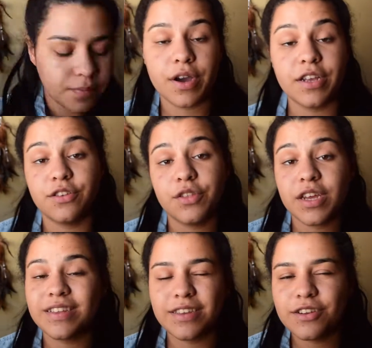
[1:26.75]
Okay, so the
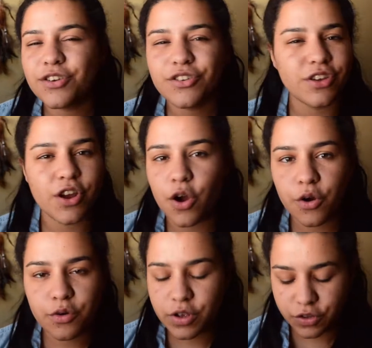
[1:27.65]
concealers I
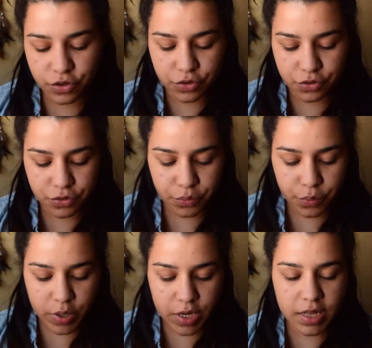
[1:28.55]
always used
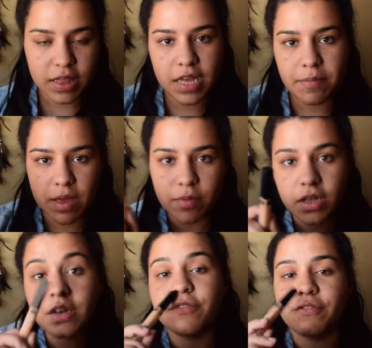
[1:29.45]
were the
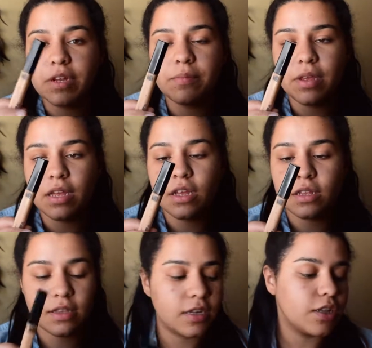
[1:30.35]
Maybelline Fit Me
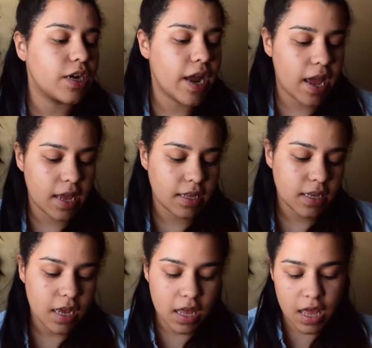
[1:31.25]
concealer and
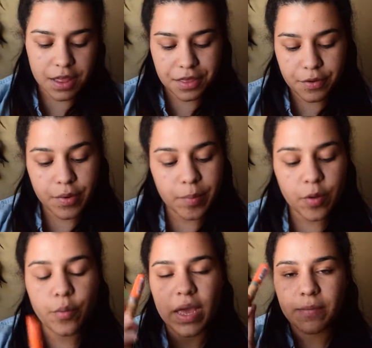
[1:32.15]
the
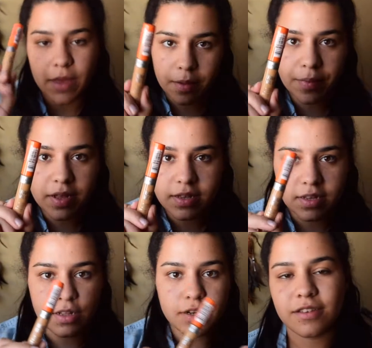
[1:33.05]
Rimmel Wake Me Up
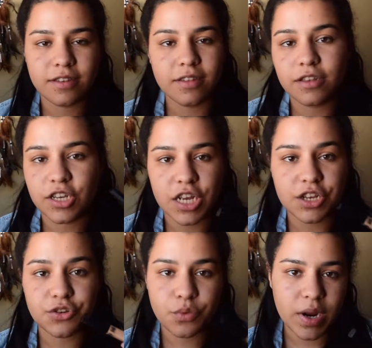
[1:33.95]
concealer. This is in the
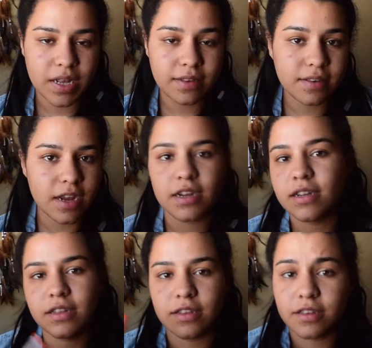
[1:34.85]
shade 20 Sand
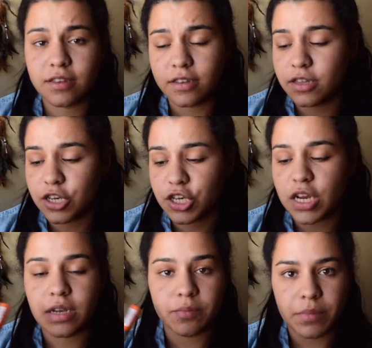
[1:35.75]
and this is in the
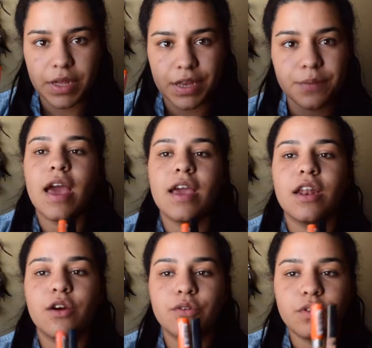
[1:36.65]
shade Medium.
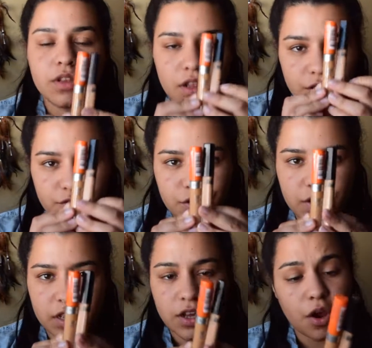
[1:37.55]
And I always loved
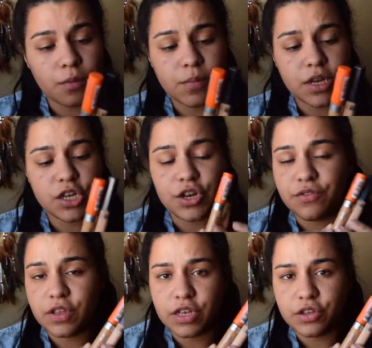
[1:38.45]
using a combination
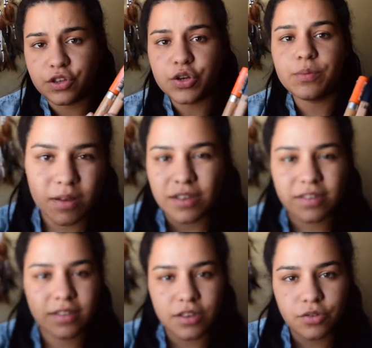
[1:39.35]
of these two
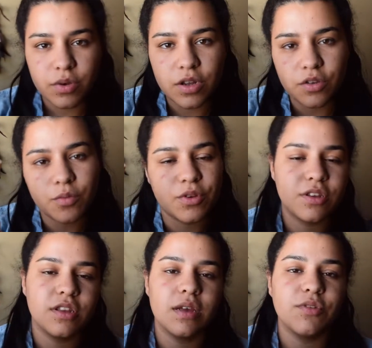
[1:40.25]
because this one is almost
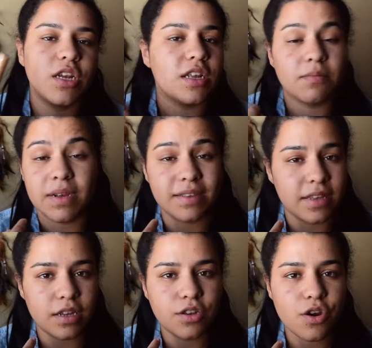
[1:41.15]
the same shade as my
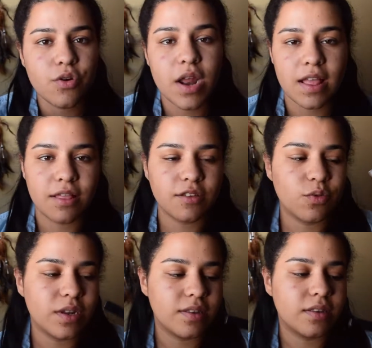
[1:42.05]
skin tone and this
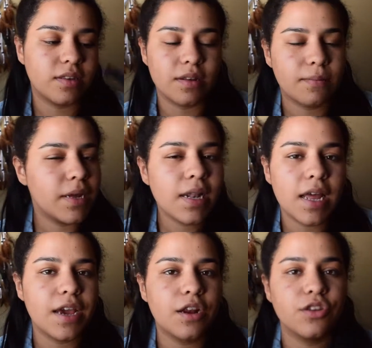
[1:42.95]
one is a bit
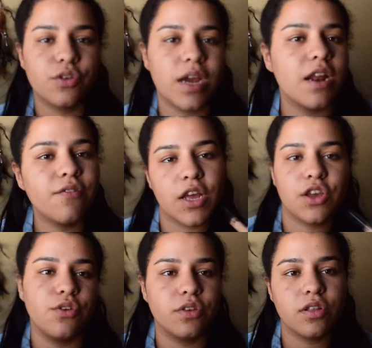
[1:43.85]
lighter, so I kind of
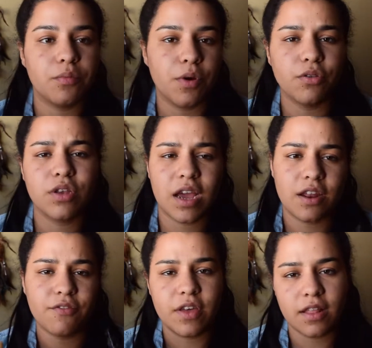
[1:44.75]
like using them both to
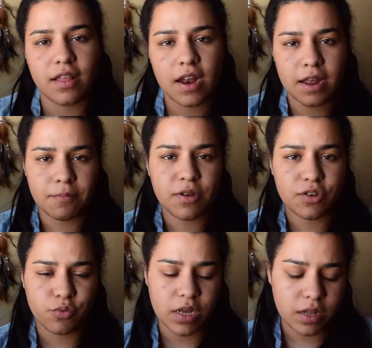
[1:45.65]
kind of get that in
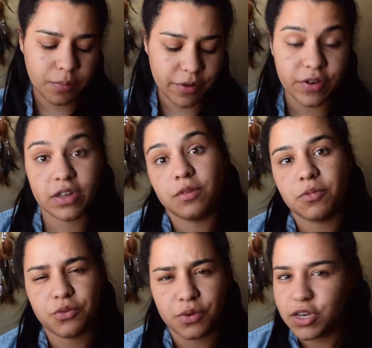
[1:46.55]
between, the perfect in
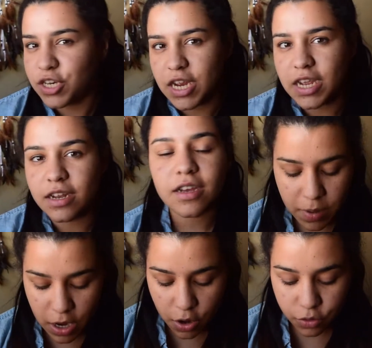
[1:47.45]
between shade.
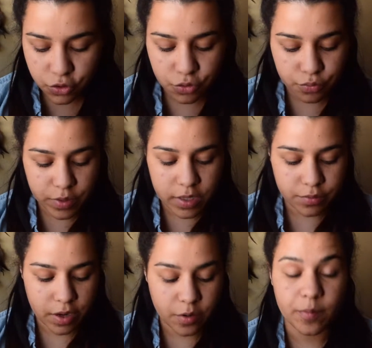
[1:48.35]
But I also
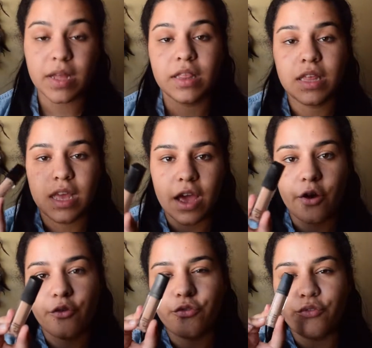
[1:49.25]
really recommend the
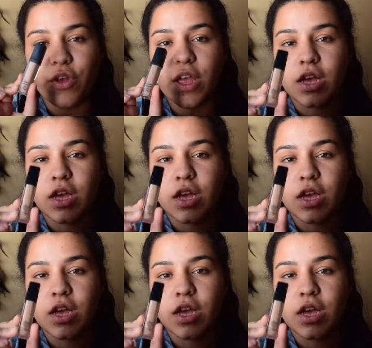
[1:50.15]
e.l.f.